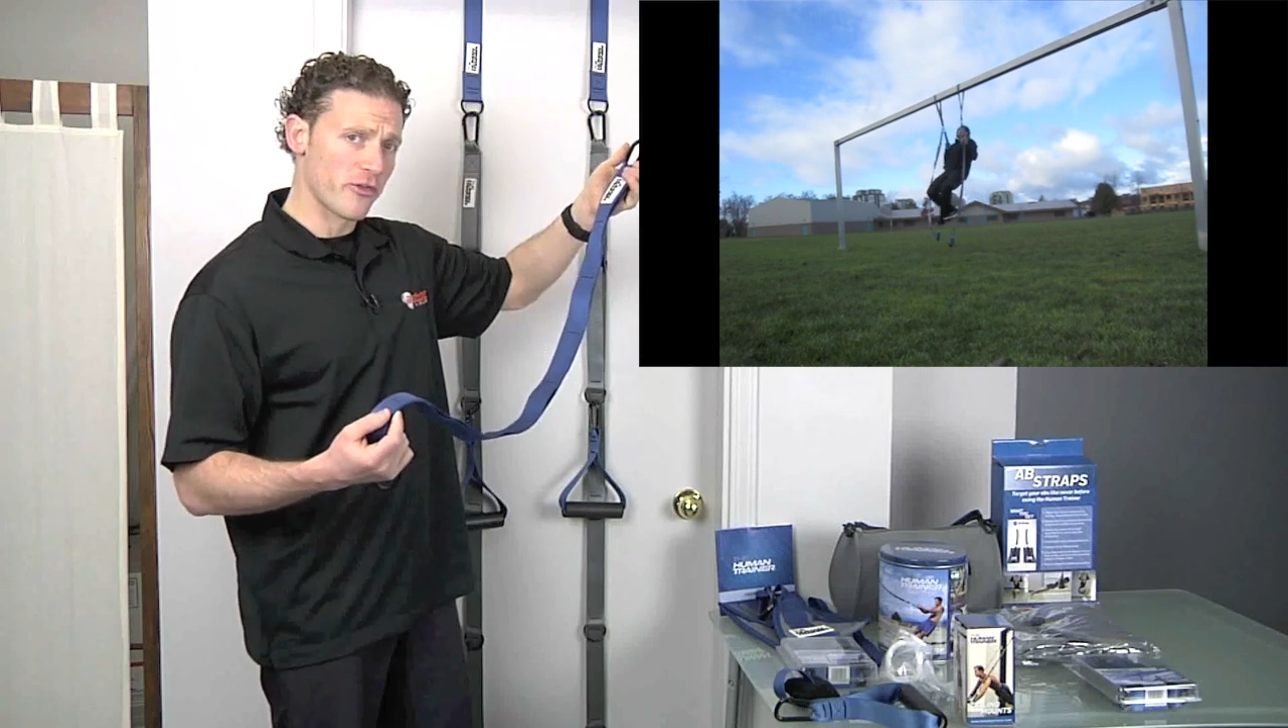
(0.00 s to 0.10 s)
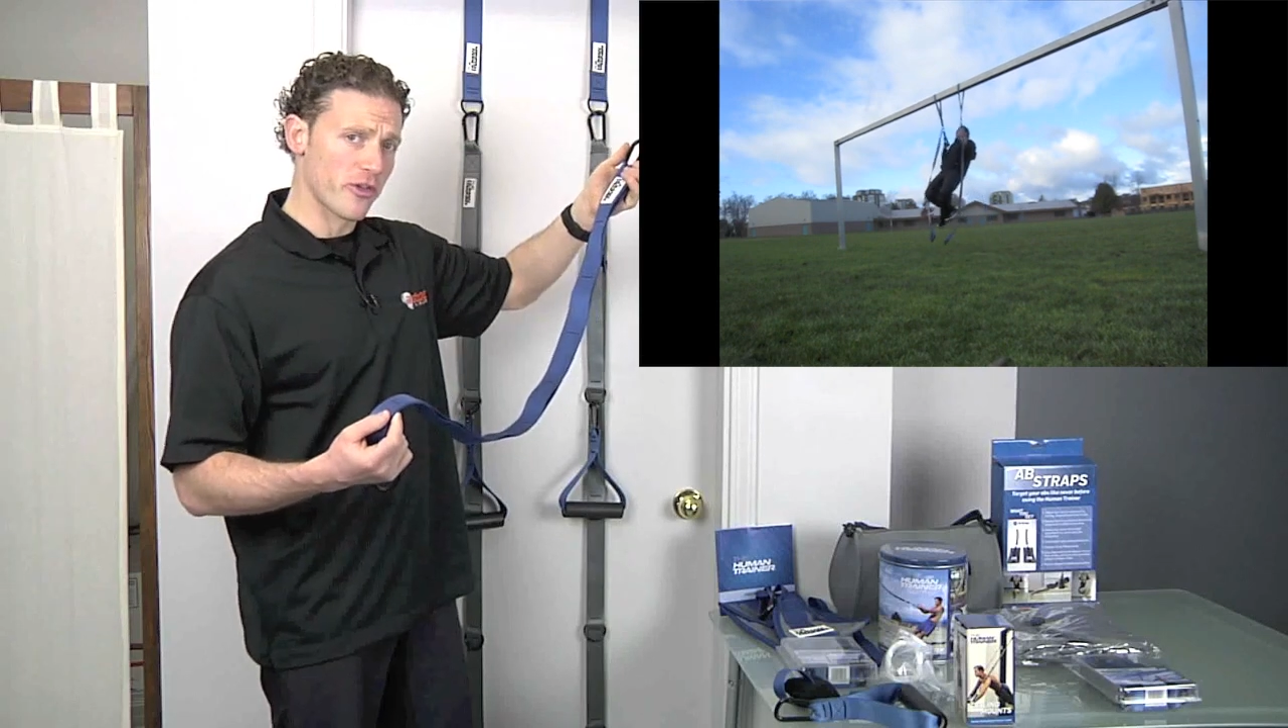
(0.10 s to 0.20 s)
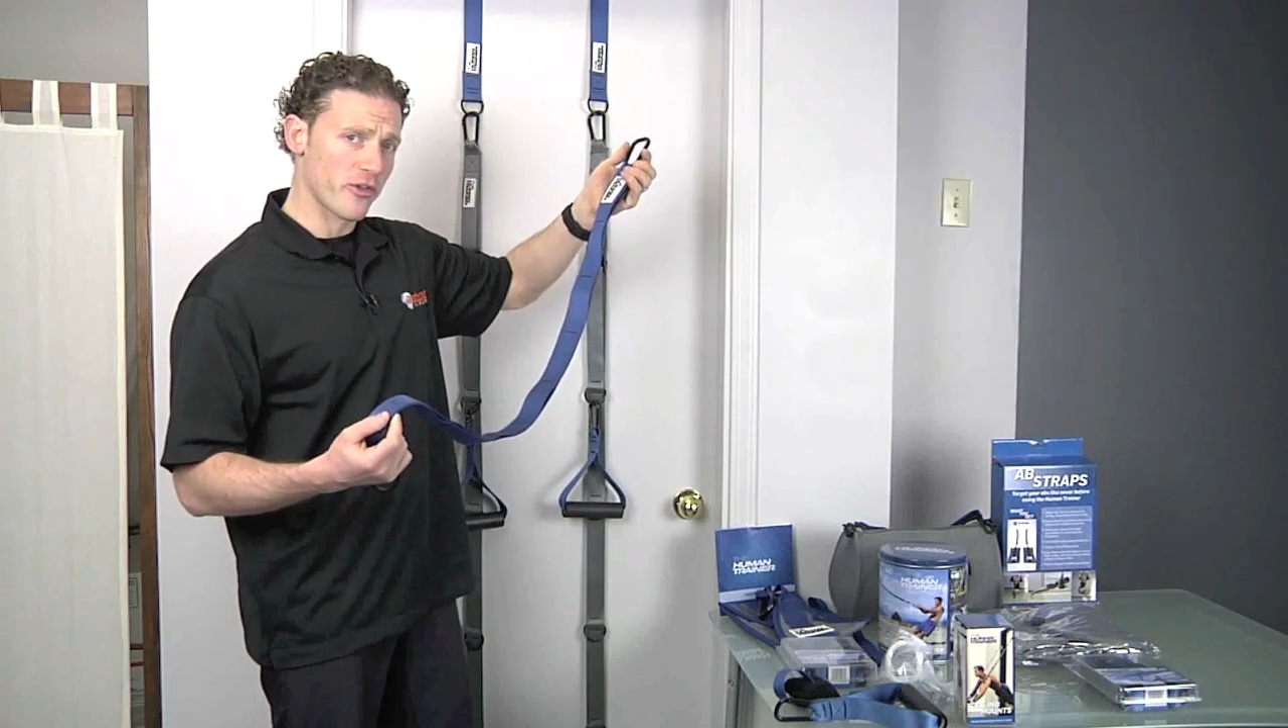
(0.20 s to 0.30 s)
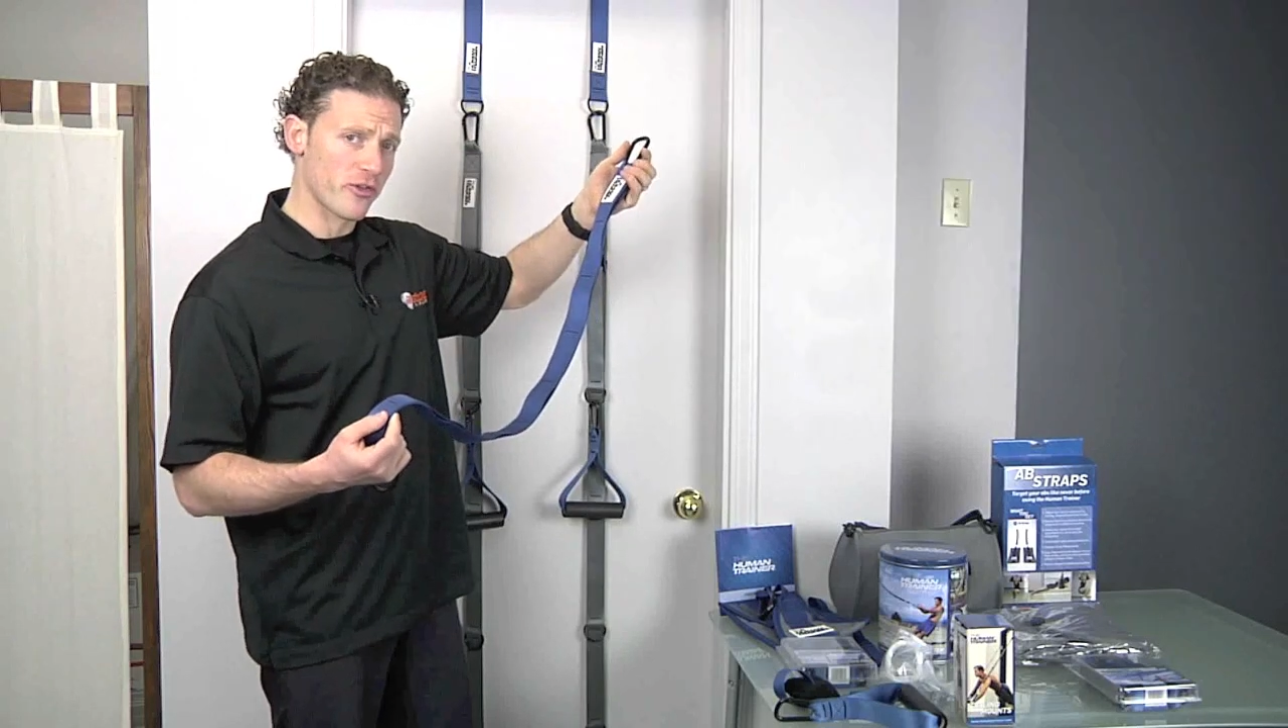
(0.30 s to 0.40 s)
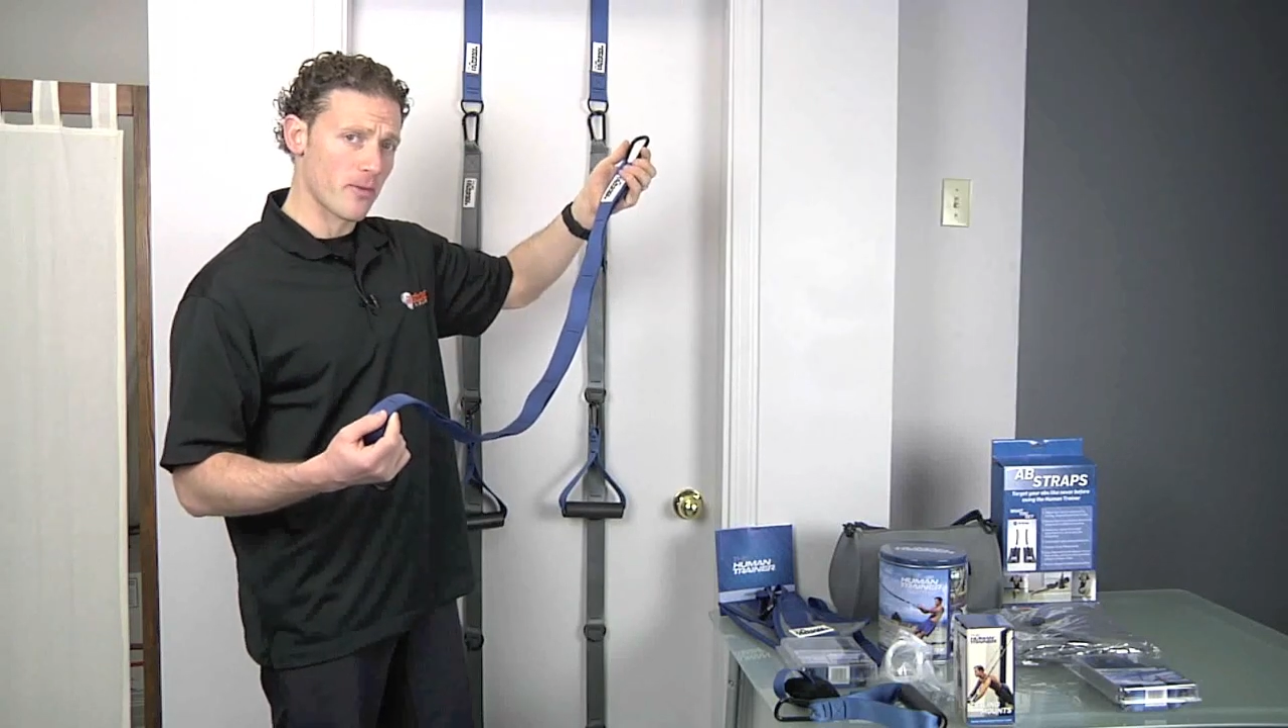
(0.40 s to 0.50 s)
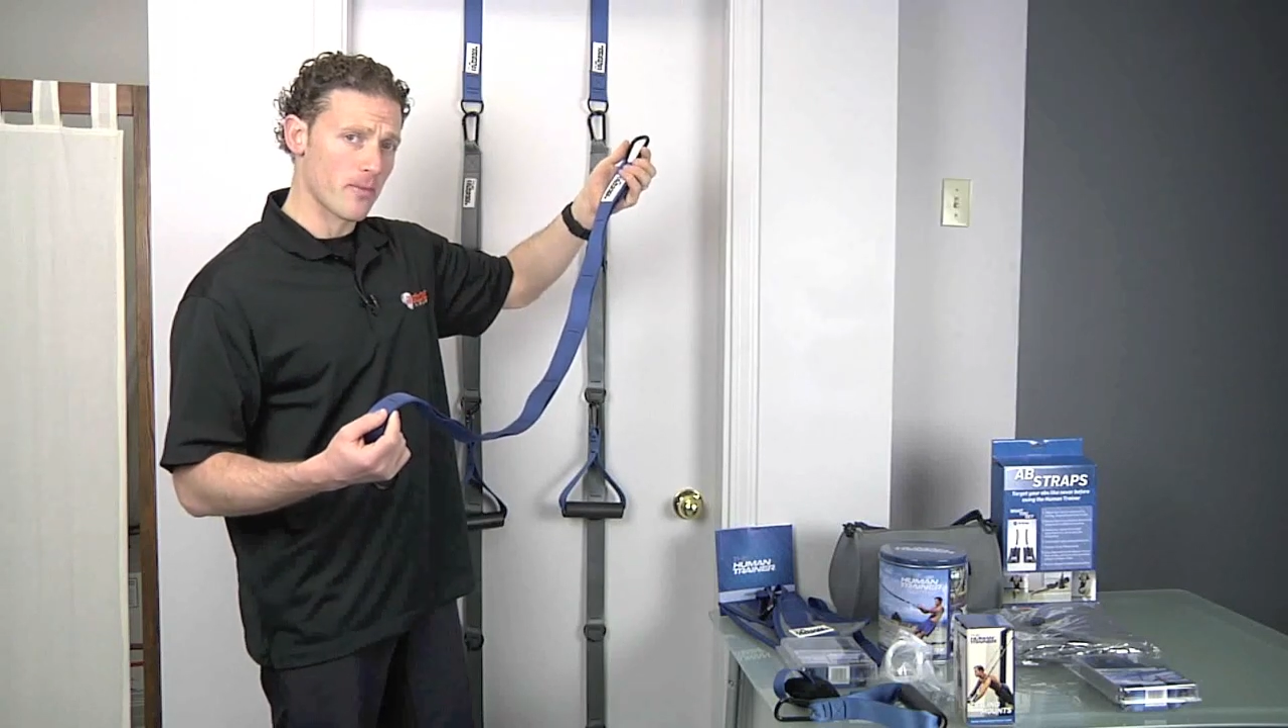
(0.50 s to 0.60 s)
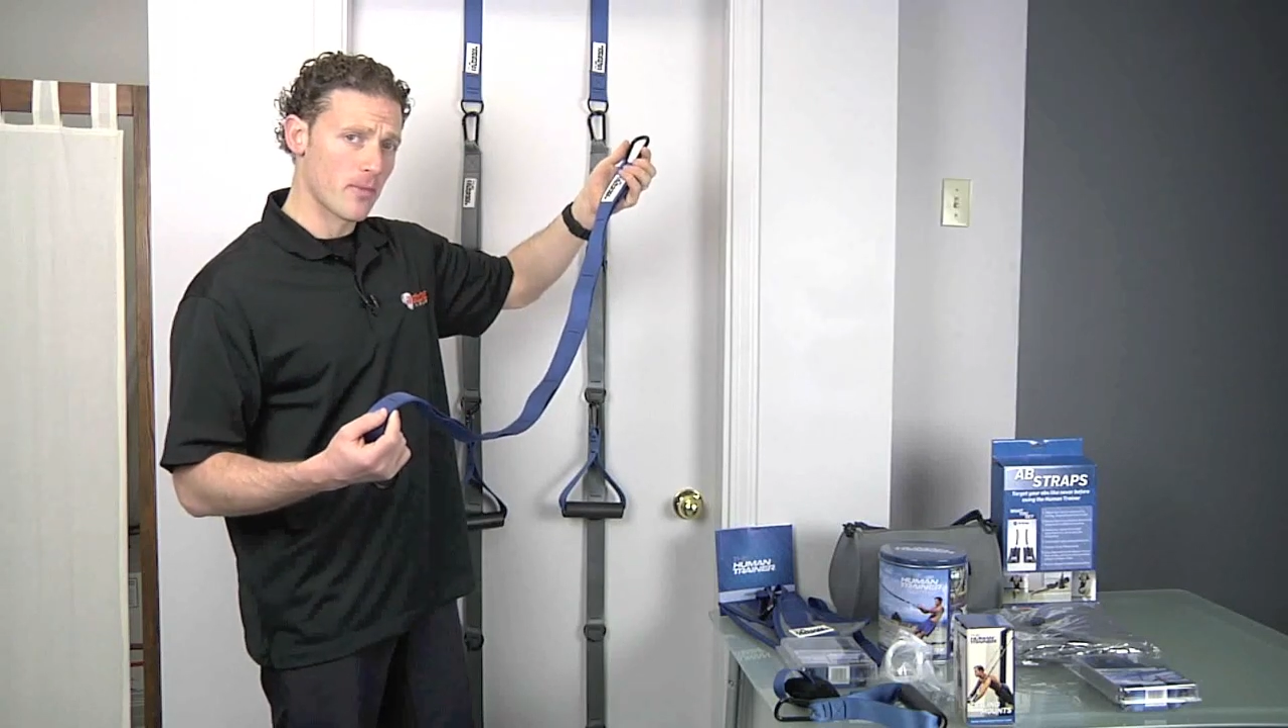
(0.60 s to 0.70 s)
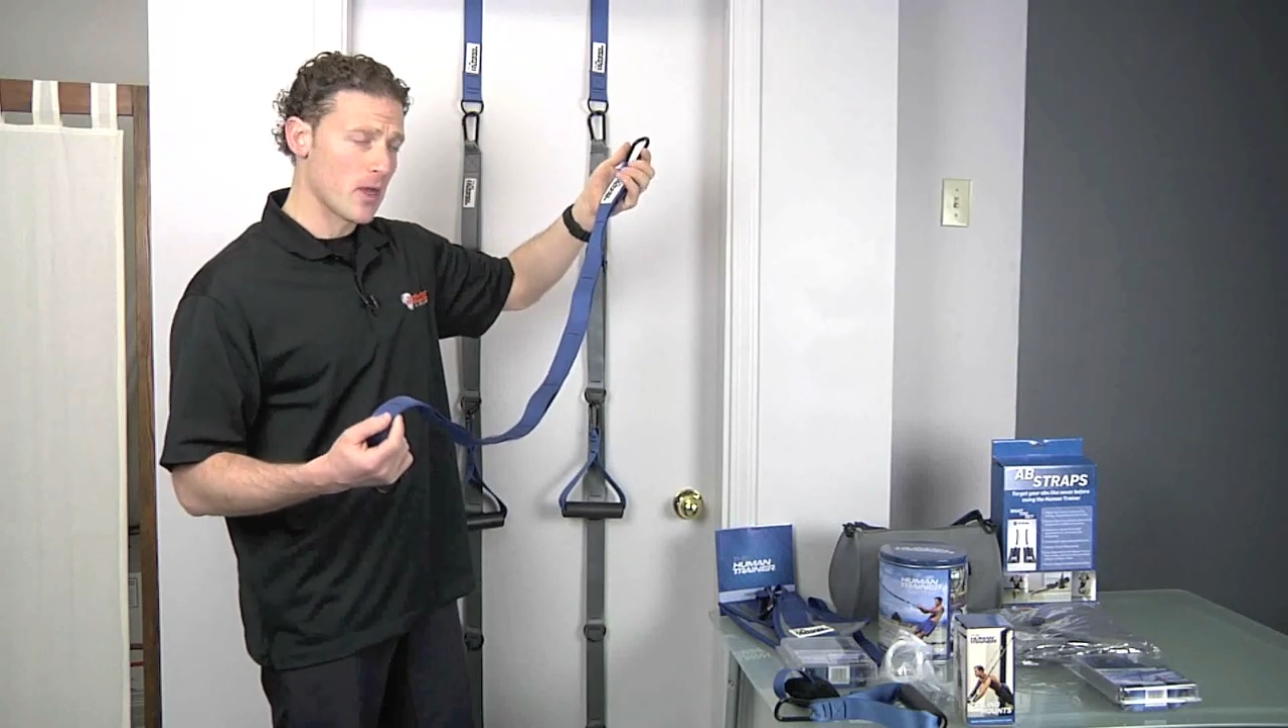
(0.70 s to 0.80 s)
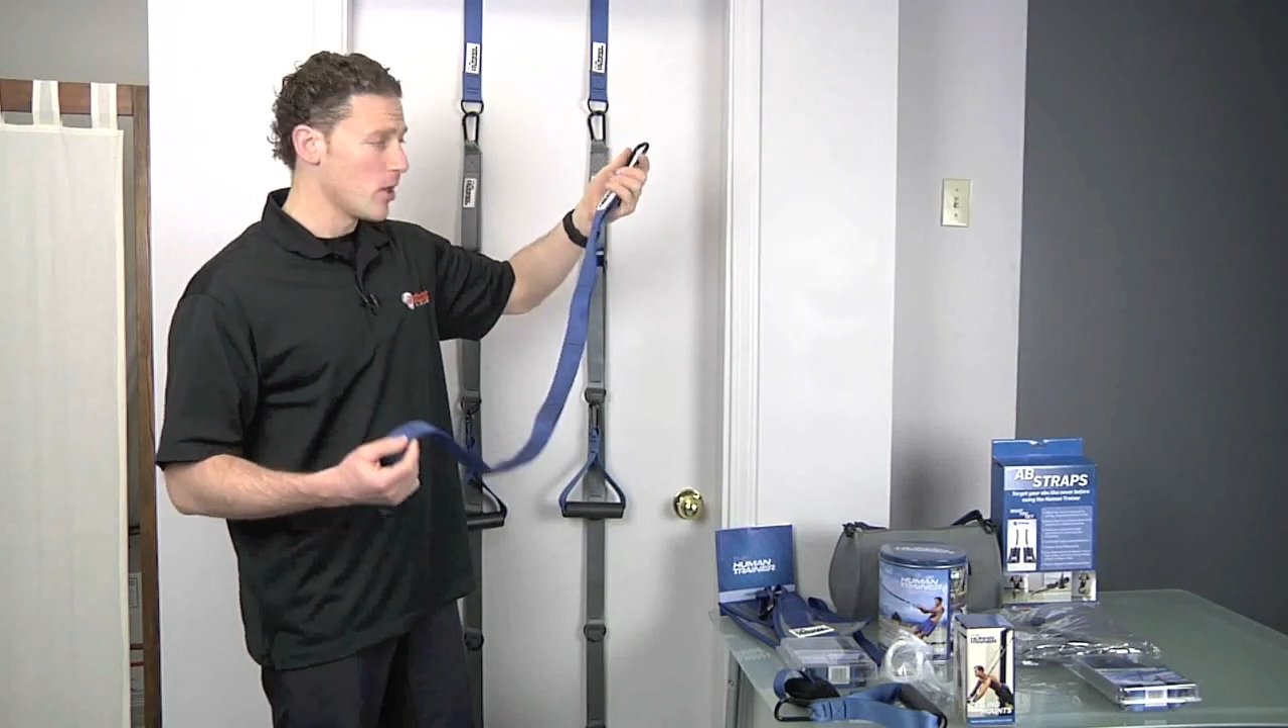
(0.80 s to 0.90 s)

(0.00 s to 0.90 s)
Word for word: system.